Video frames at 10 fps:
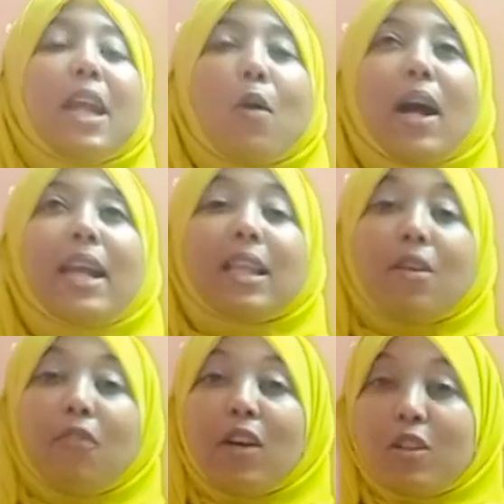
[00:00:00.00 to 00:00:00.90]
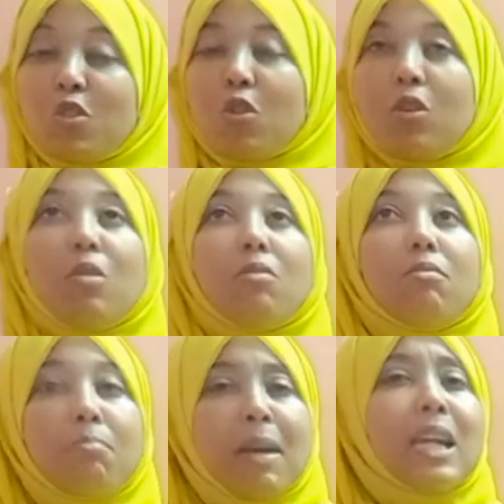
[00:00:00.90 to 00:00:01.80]
Now, another function,
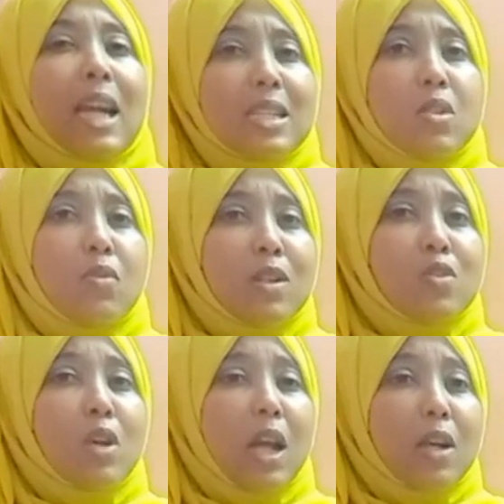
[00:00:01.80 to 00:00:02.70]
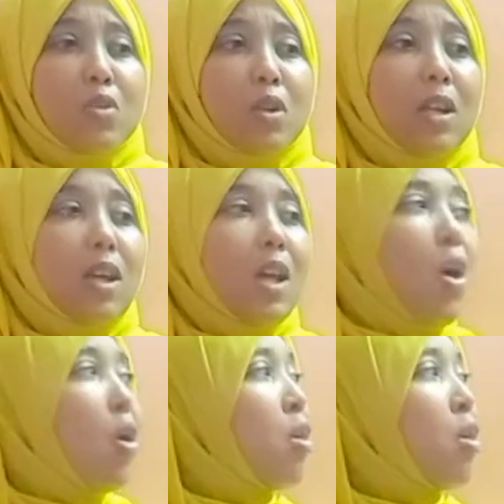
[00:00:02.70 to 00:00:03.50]
my last function actually